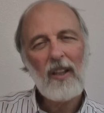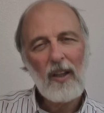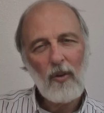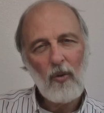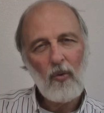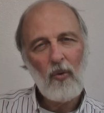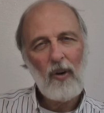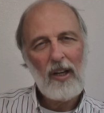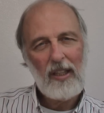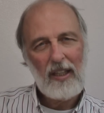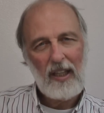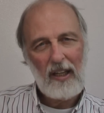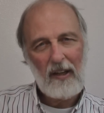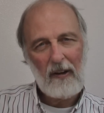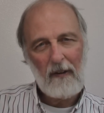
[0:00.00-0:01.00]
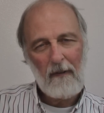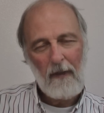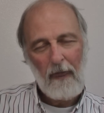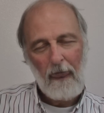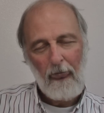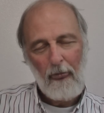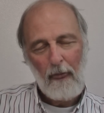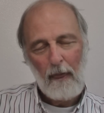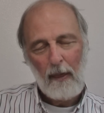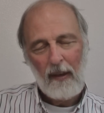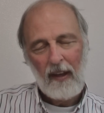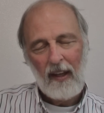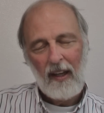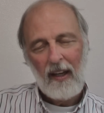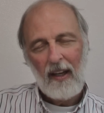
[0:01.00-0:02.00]
like right there.
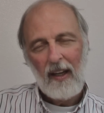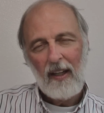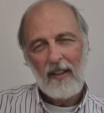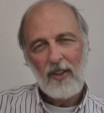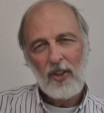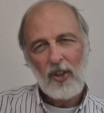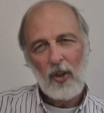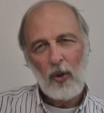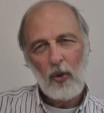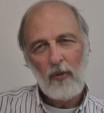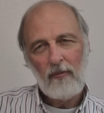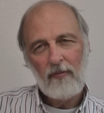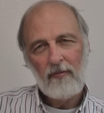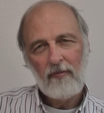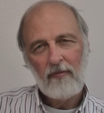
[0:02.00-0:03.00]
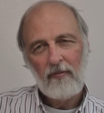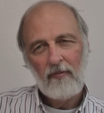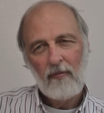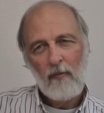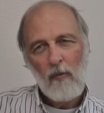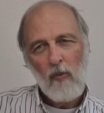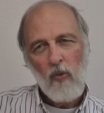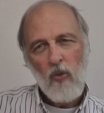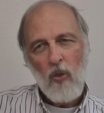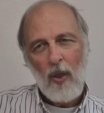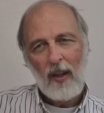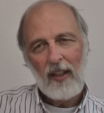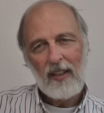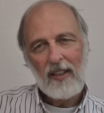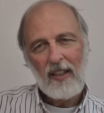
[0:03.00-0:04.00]
And so,
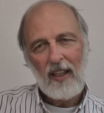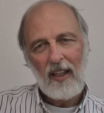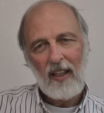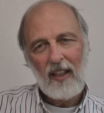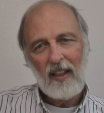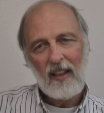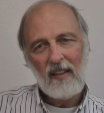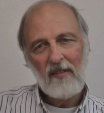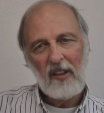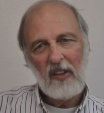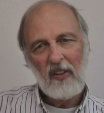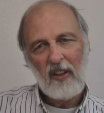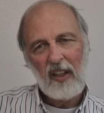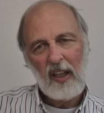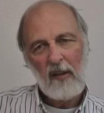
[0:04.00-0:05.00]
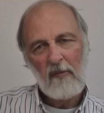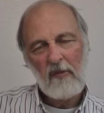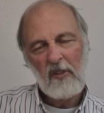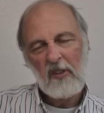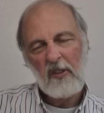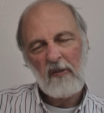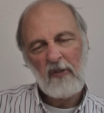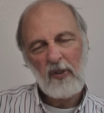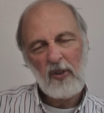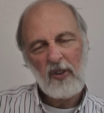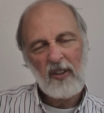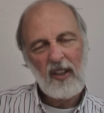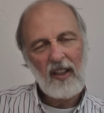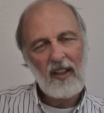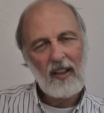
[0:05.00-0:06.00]
let's say here I am, this is the first
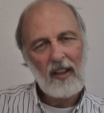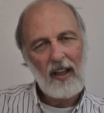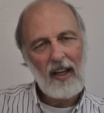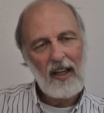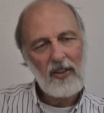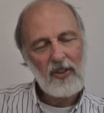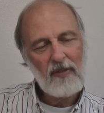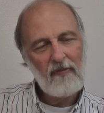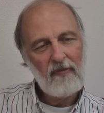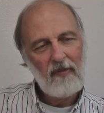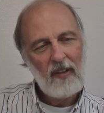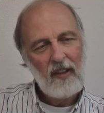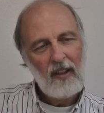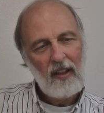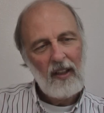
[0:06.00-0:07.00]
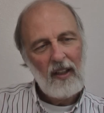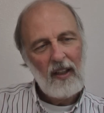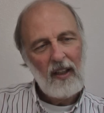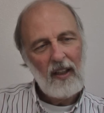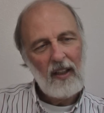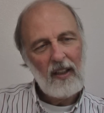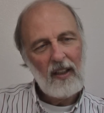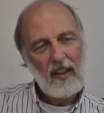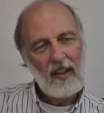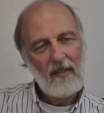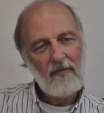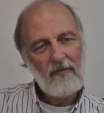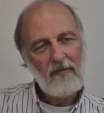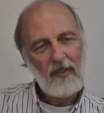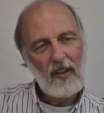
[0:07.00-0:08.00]
day of class, and I
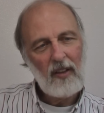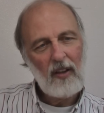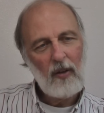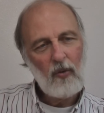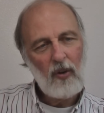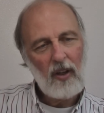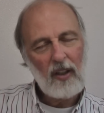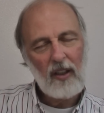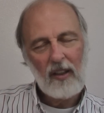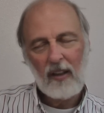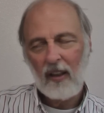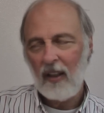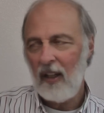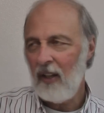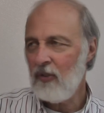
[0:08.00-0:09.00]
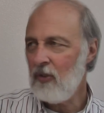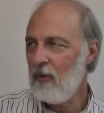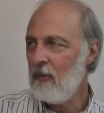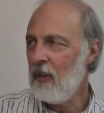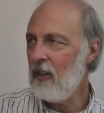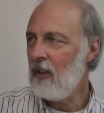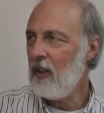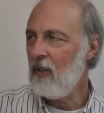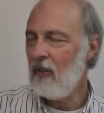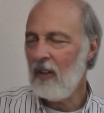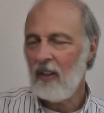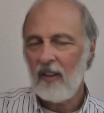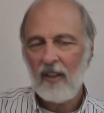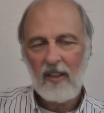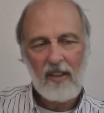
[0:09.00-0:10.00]
walk in the classroom, I look
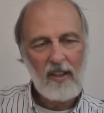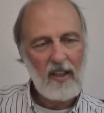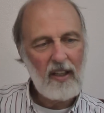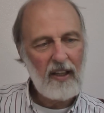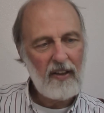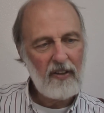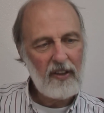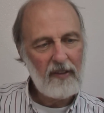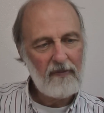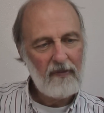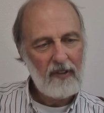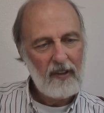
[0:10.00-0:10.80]
around, I sit down, and